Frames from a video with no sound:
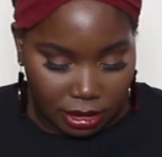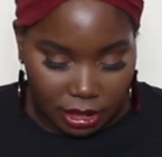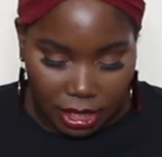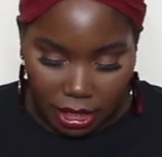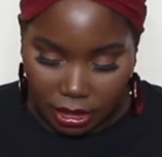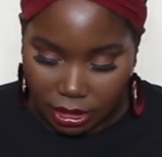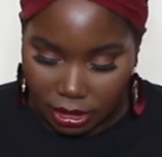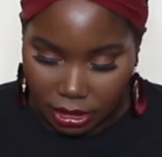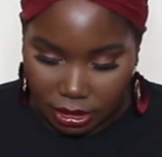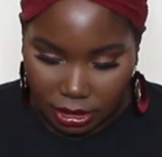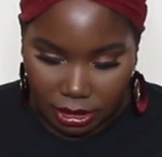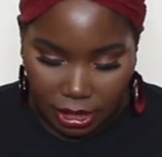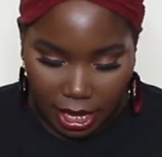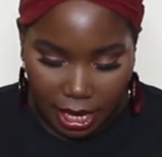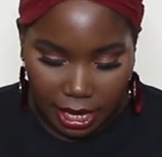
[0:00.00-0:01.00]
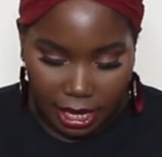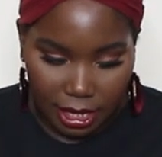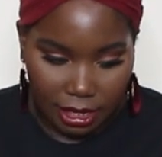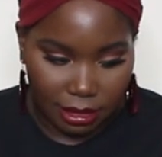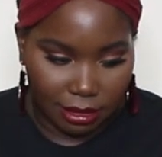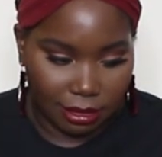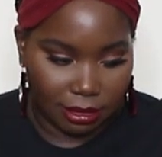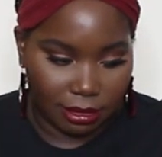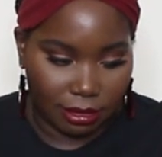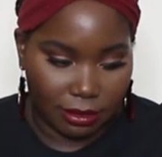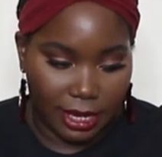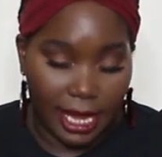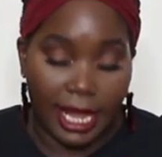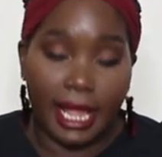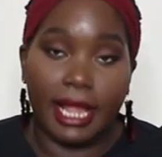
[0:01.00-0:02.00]
Yeah, this looks like,
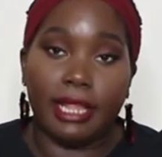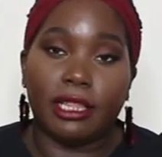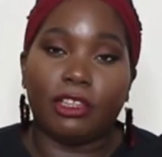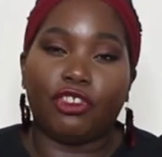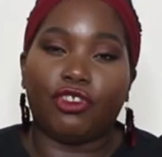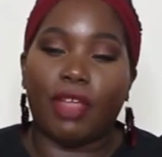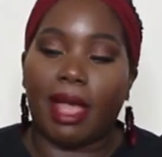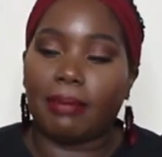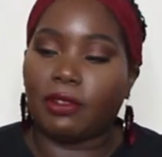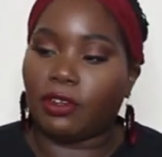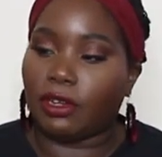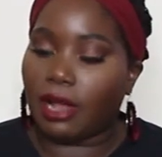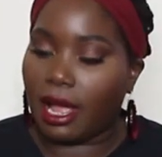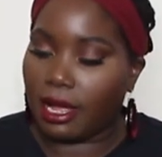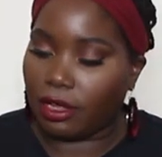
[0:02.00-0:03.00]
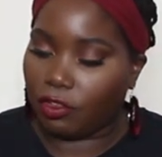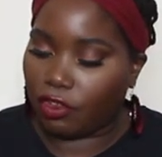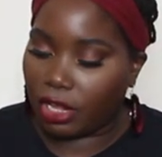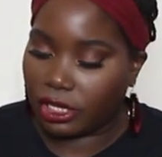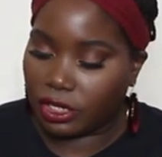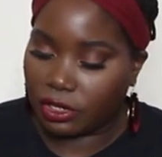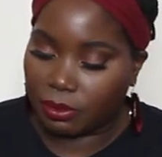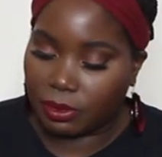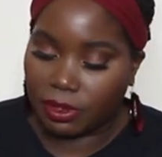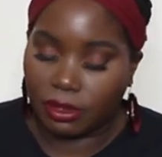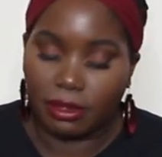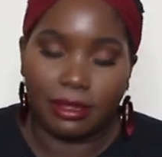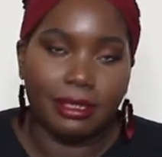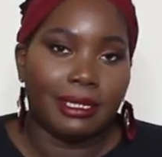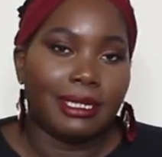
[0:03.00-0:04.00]
ooh. And the straps are not
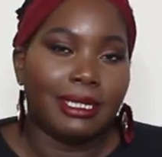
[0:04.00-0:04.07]
adjustable.